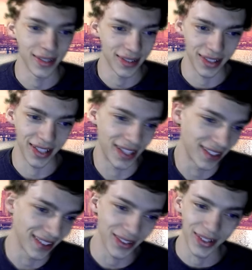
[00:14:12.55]

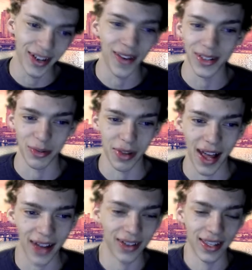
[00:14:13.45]
you can always
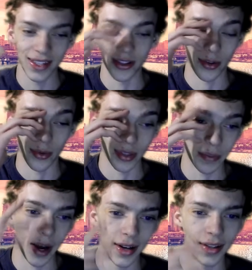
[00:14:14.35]
rely on Keister
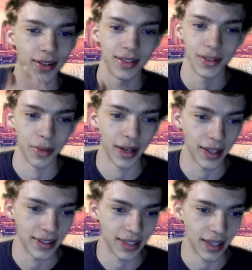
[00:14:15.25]
responding to somebody.
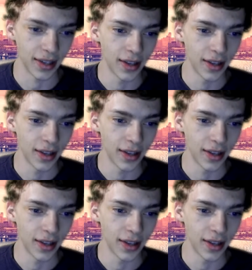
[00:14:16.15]
He said,